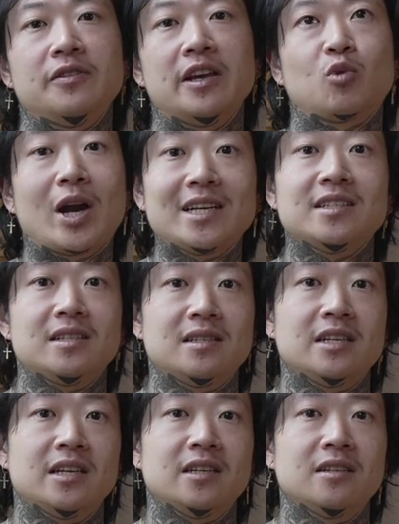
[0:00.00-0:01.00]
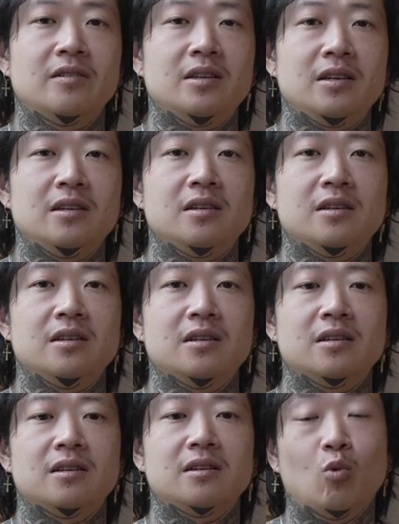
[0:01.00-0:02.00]
and practicing
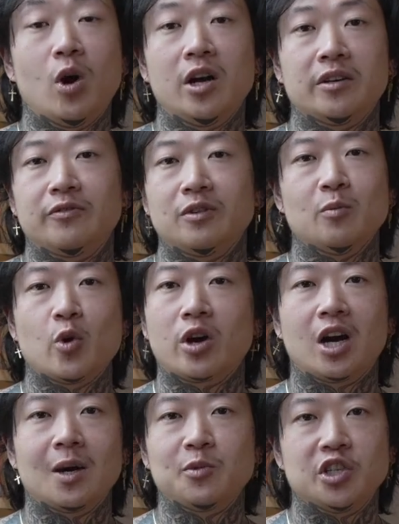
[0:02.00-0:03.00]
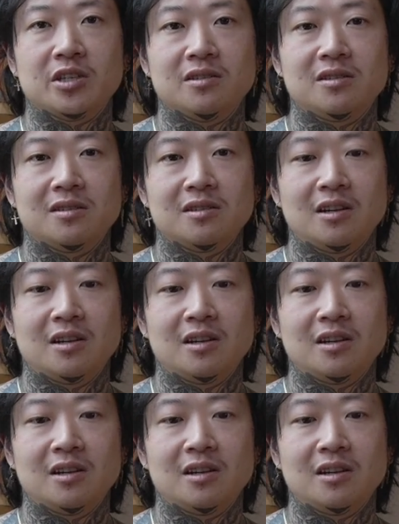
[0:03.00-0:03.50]
the want for more options